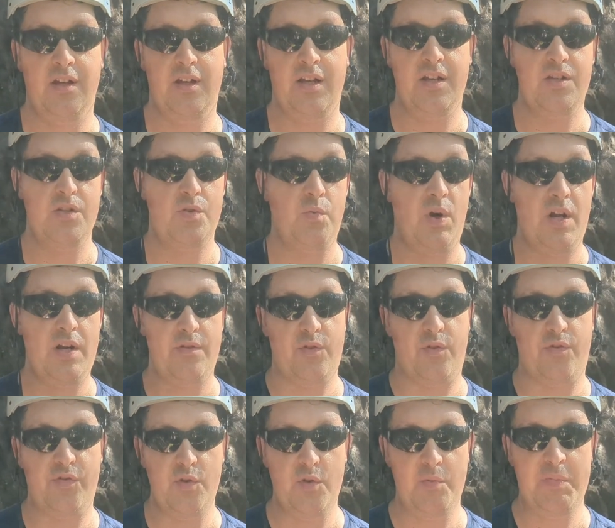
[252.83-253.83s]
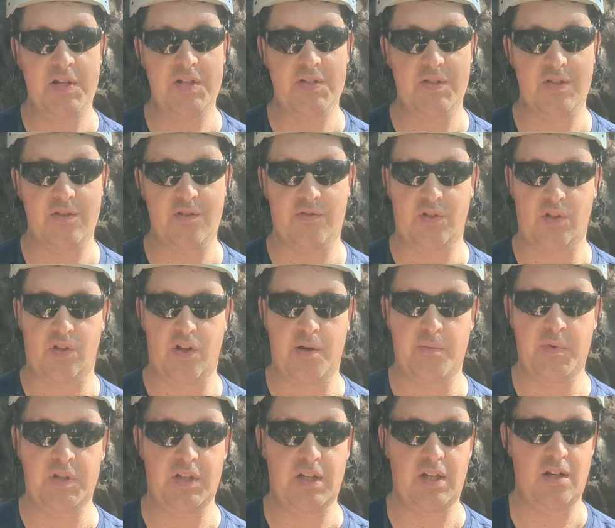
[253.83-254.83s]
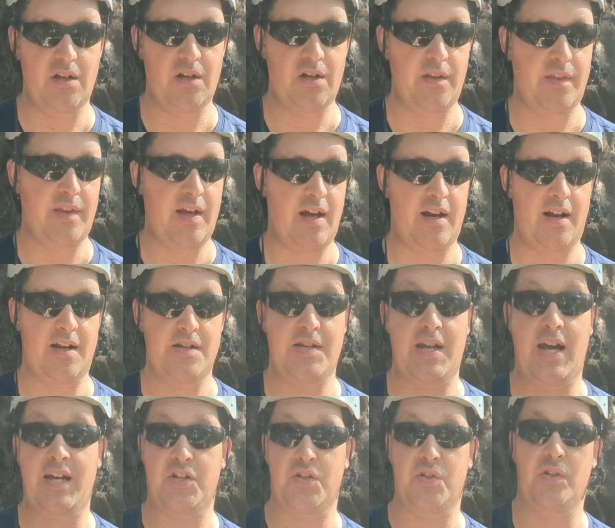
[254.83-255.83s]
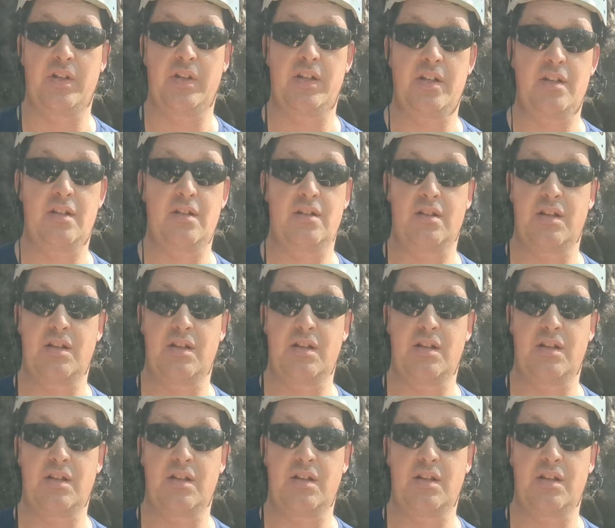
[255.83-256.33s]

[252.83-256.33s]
is one of the few pieces of climbing gear that has actually